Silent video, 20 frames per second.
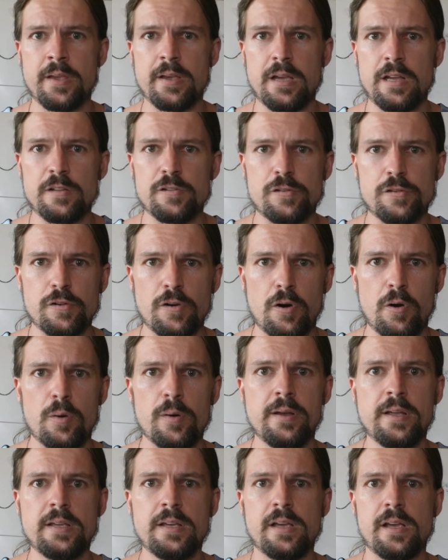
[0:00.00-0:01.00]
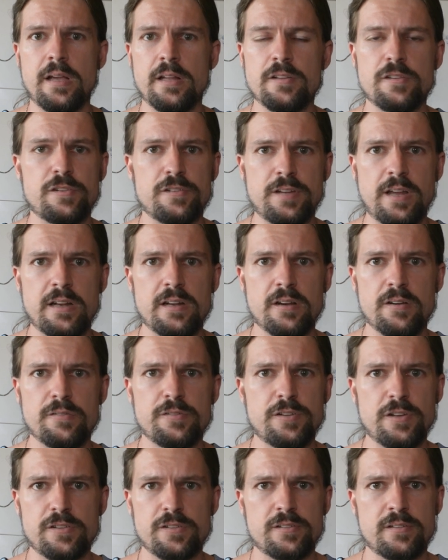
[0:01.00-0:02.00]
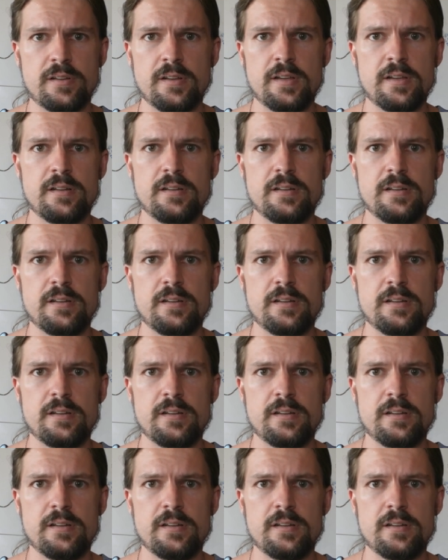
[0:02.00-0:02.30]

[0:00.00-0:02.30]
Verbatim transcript: And so instead of just